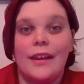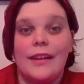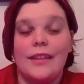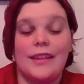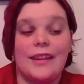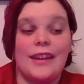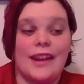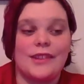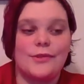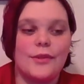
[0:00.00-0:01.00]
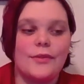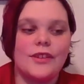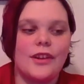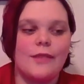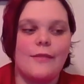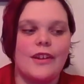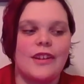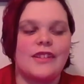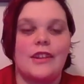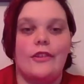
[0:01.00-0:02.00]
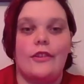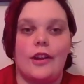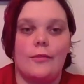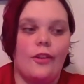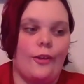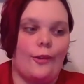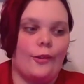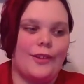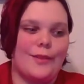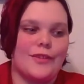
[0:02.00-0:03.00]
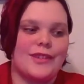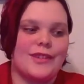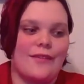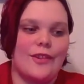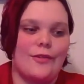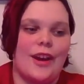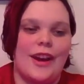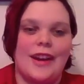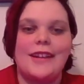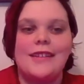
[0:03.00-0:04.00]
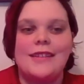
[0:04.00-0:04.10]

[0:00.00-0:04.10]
The next one I want to talk about is the Incredible Hulk #709.